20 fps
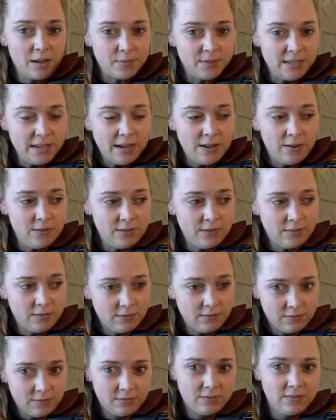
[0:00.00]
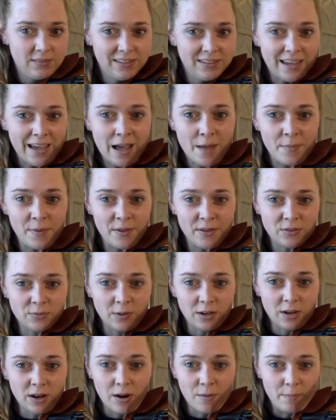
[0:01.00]
sound happens
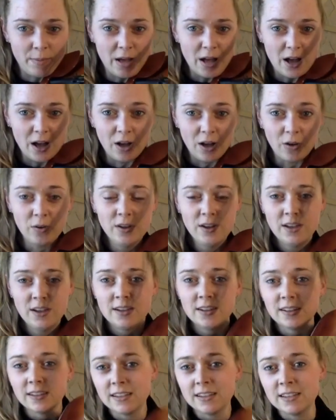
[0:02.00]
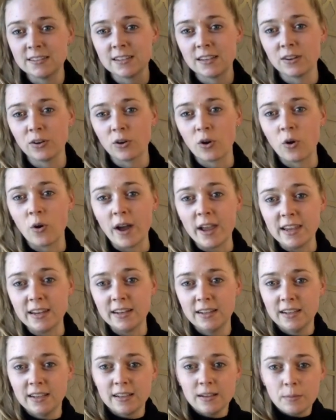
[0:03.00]
when our bow isn't quite
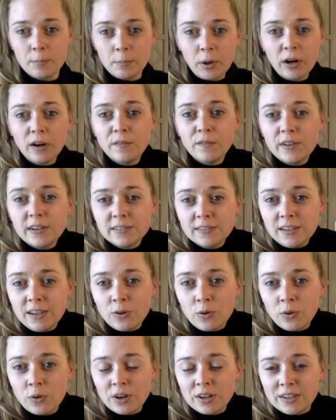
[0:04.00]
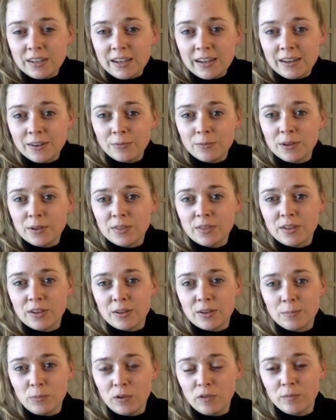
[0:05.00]
perfectly coordinated with
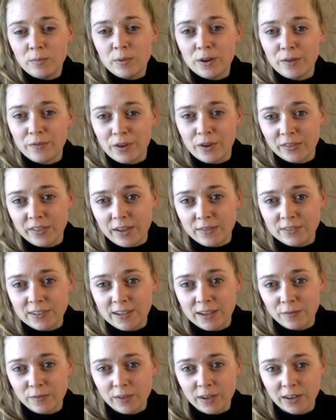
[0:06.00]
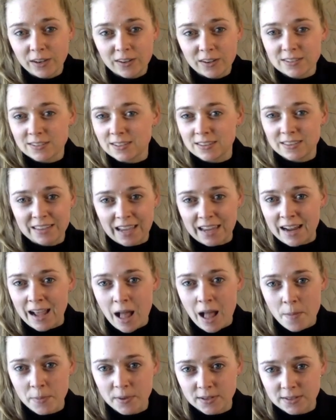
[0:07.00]
the movement of our left-hand fingers, and that
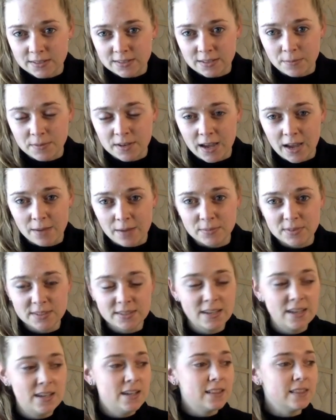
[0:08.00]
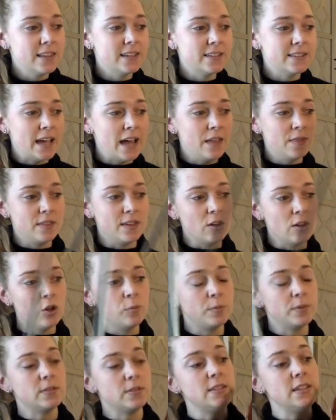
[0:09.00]
happens sometimes. Let's add the
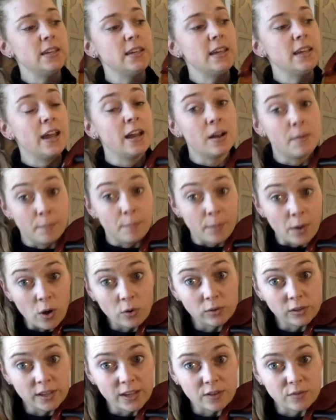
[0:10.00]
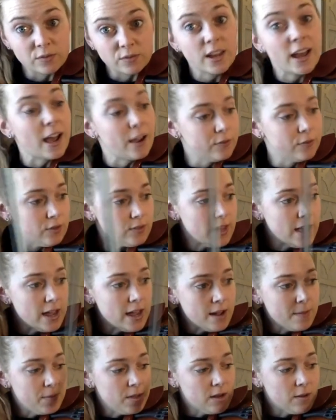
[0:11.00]
open D and a bow lift after that.
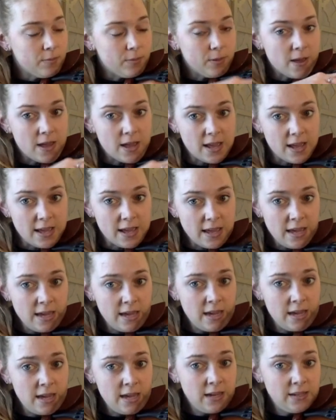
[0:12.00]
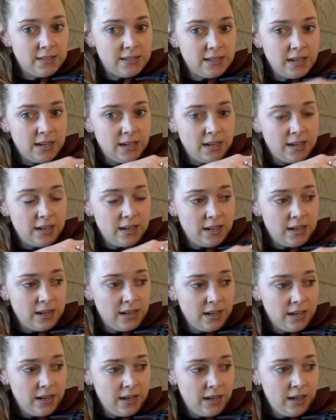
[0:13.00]
I'm going to play E, D,
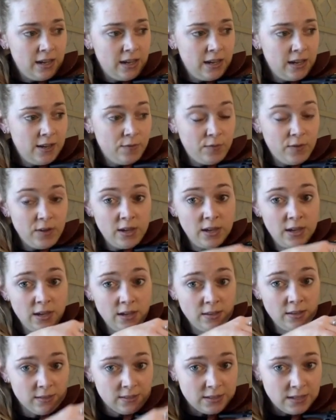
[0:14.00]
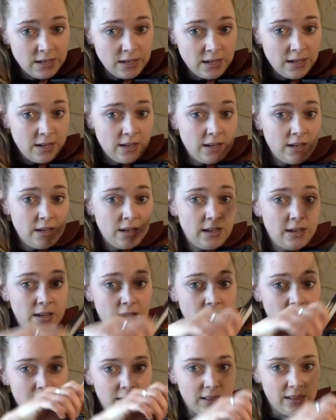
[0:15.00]
E, F's,
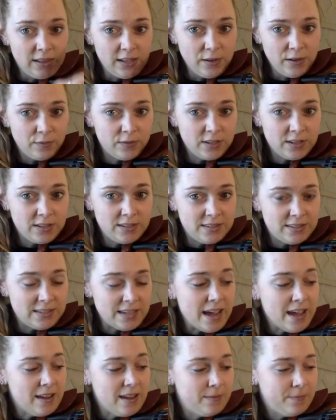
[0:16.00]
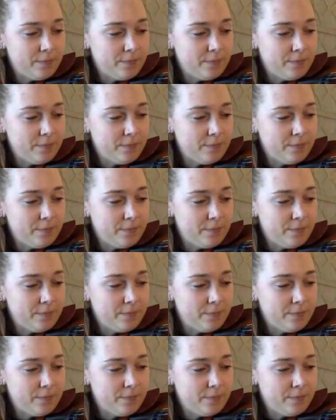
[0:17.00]
D, lift and set.